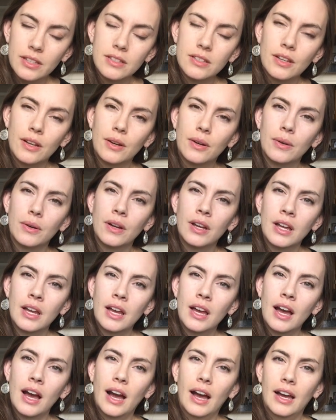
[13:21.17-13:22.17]
So
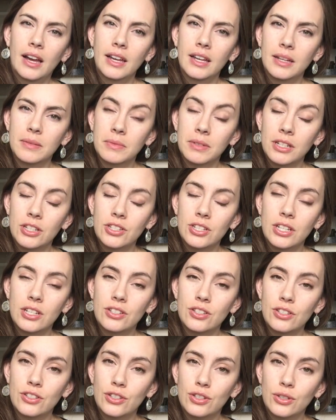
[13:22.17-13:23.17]
I am gonna
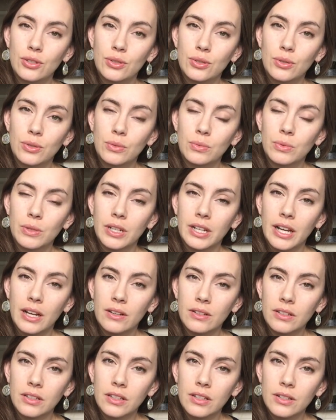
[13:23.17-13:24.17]
change into
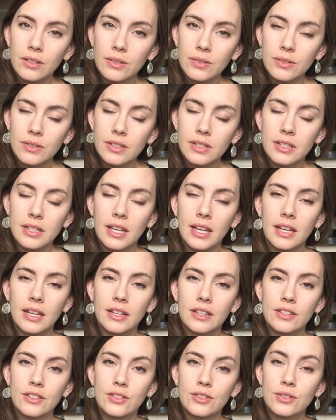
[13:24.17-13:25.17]
workout clothes
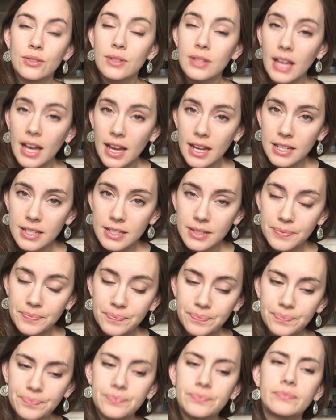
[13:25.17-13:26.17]
and do that.
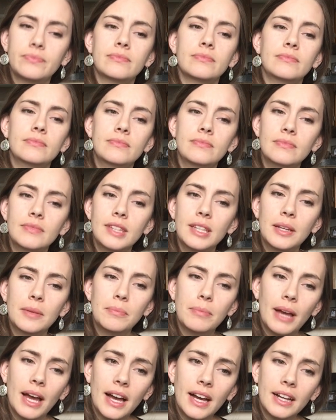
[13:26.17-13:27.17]

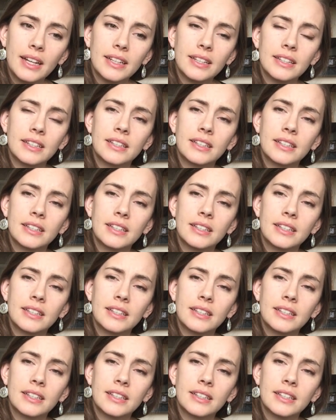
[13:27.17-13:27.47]
Pack